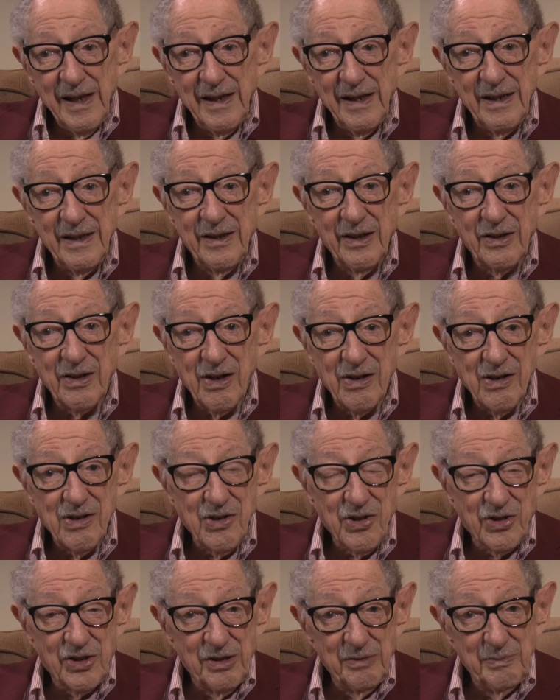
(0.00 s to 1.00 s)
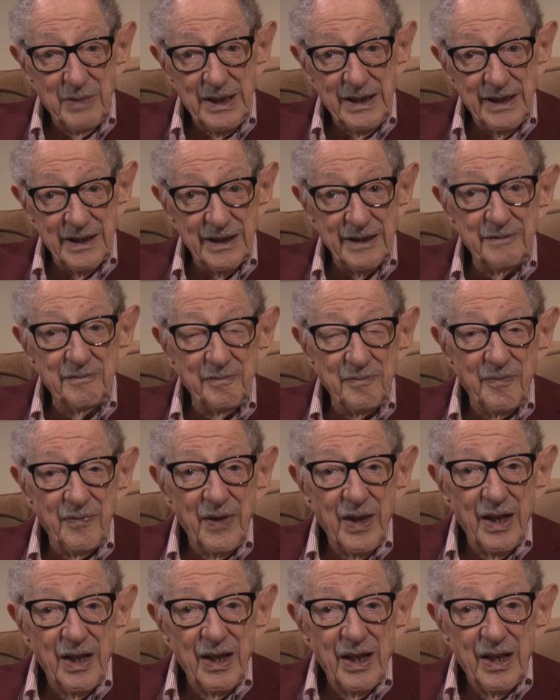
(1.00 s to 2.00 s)
it occurs to me
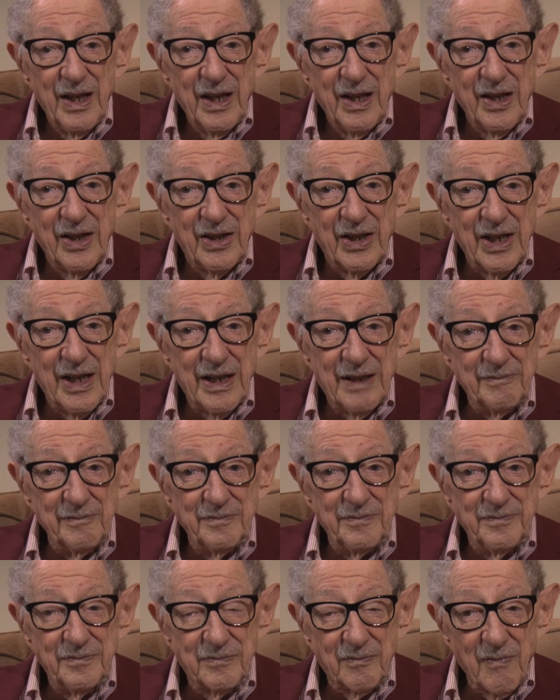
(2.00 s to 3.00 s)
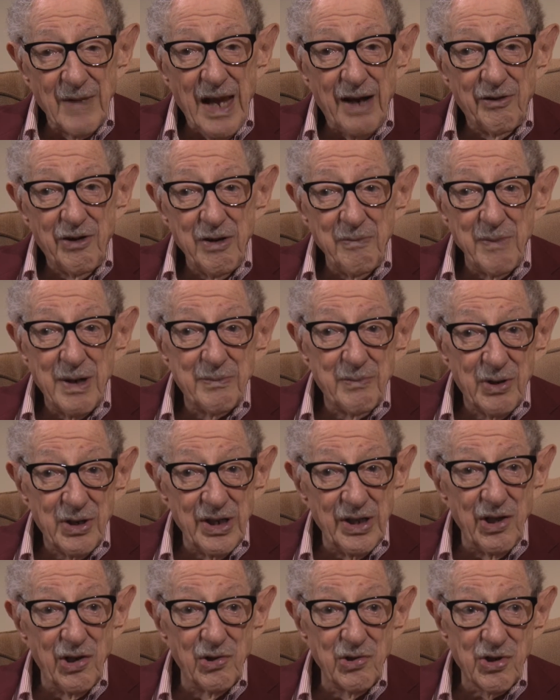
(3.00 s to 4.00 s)
that, I remember
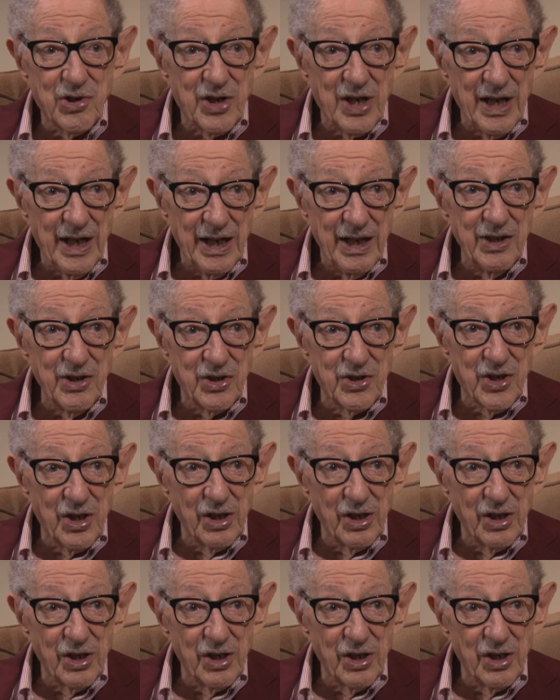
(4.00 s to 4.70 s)
in those days,